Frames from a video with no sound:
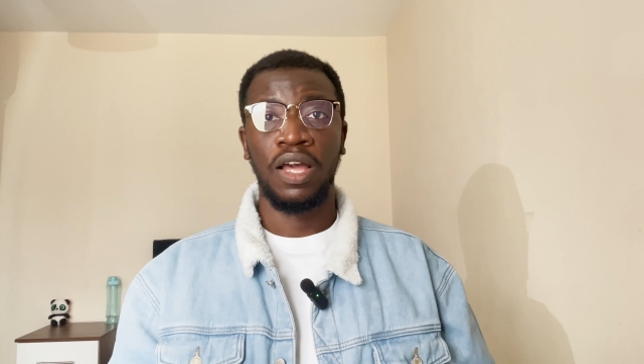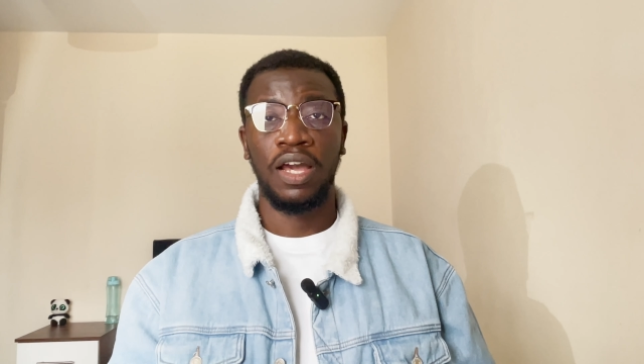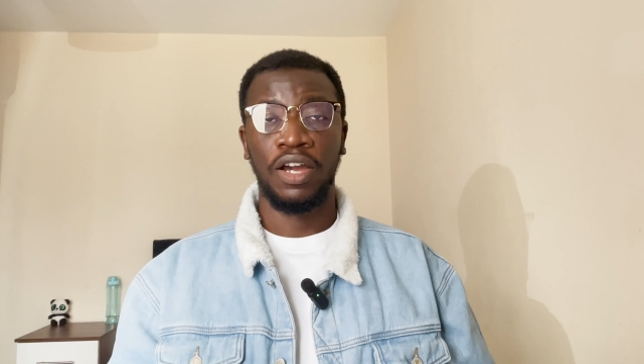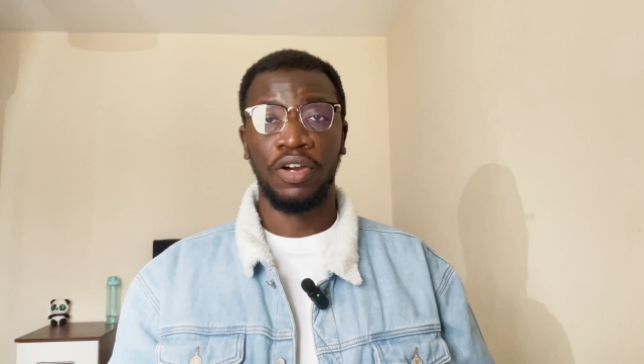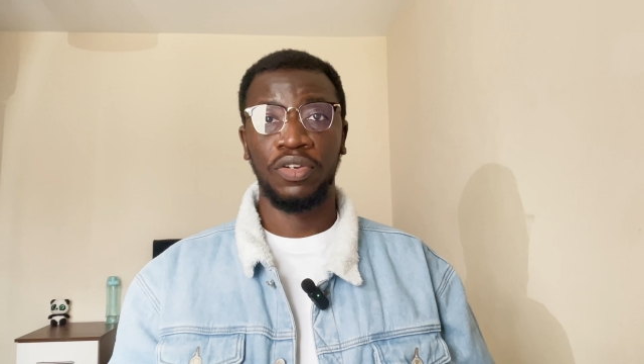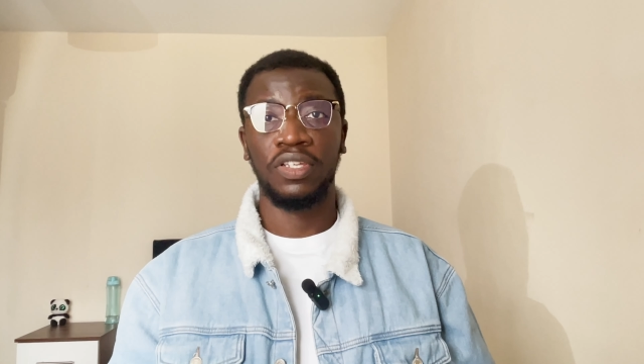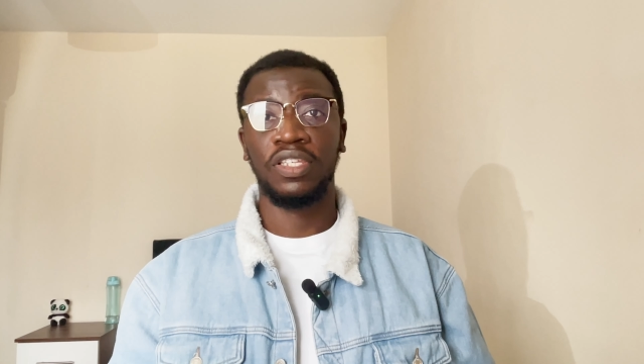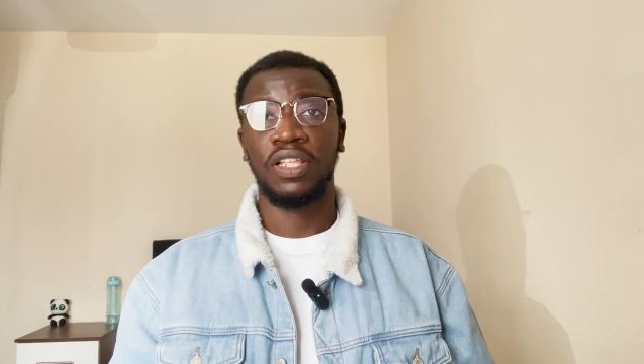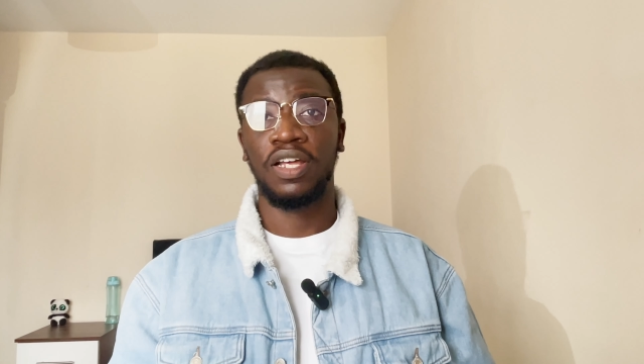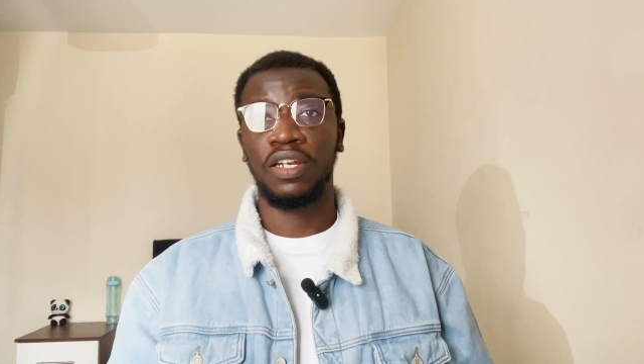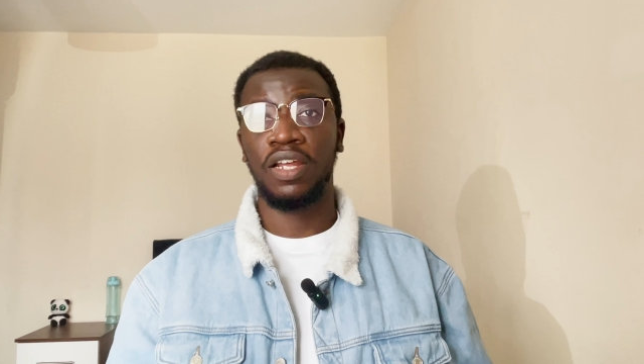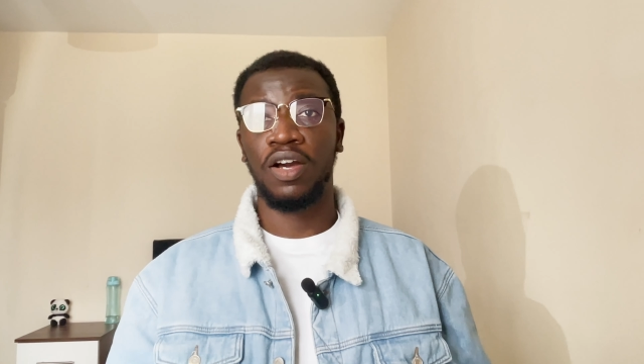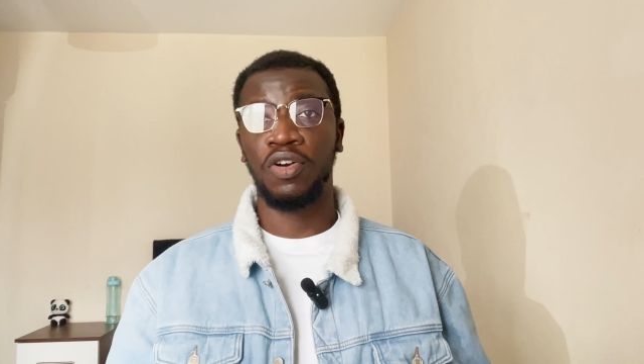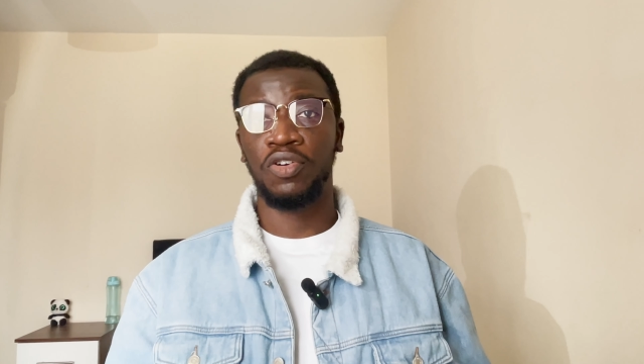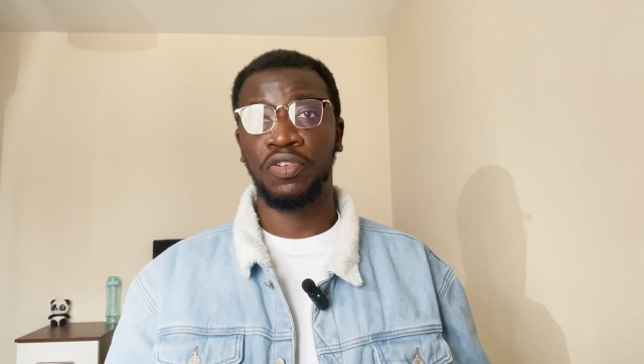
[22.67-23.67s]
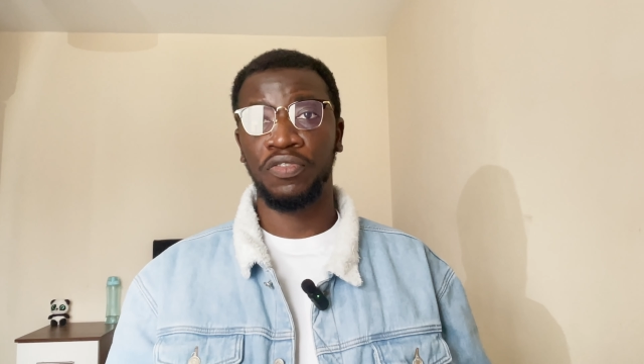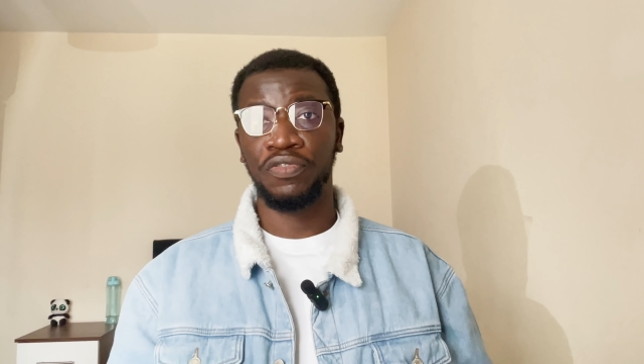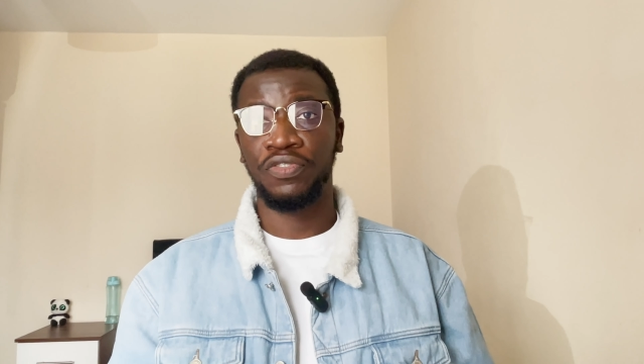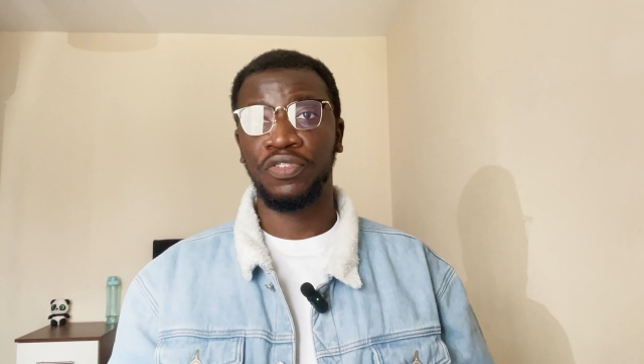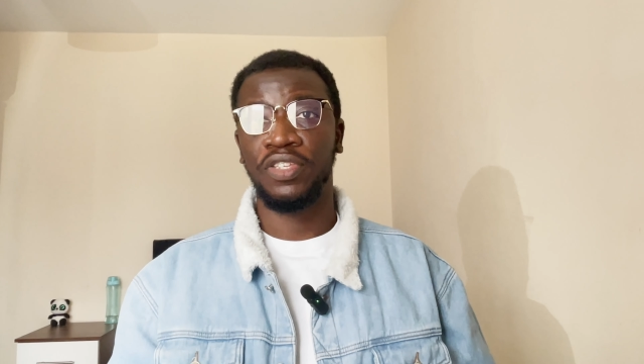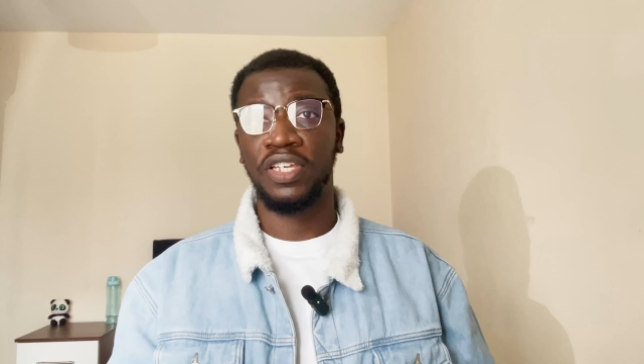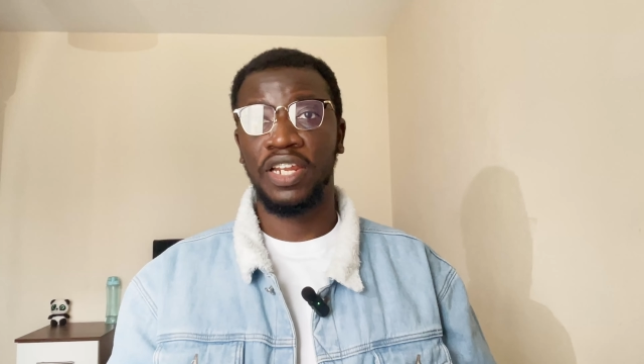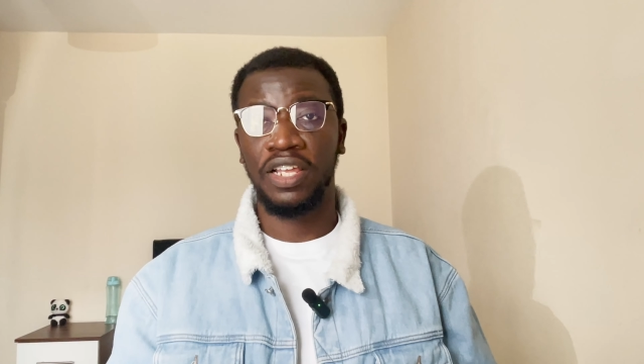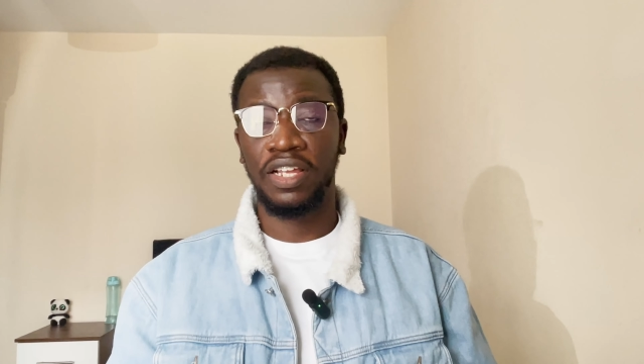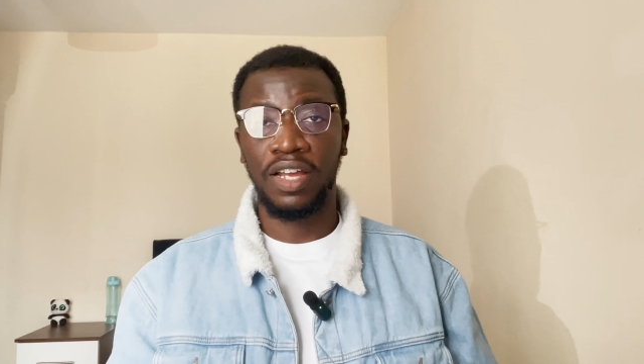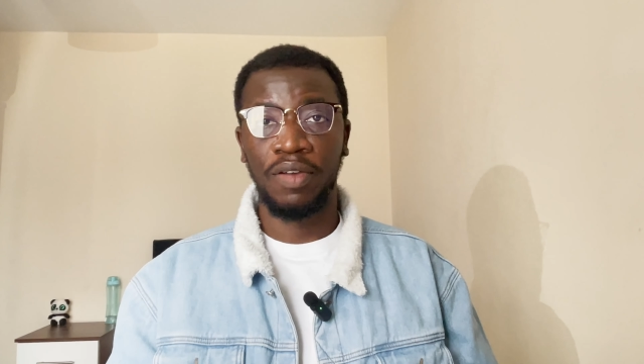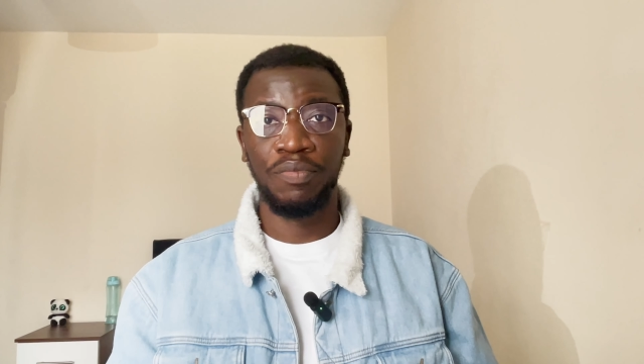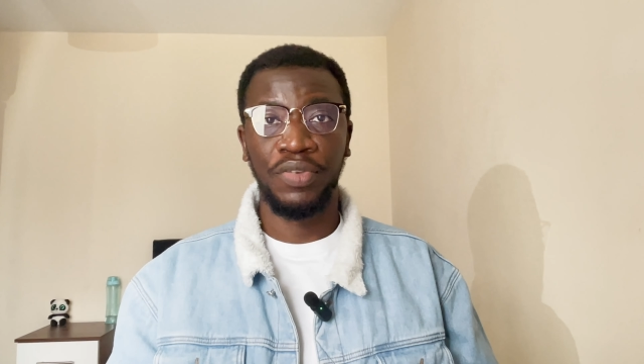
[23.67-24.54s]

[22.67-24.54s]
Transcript: I understand how confusing it can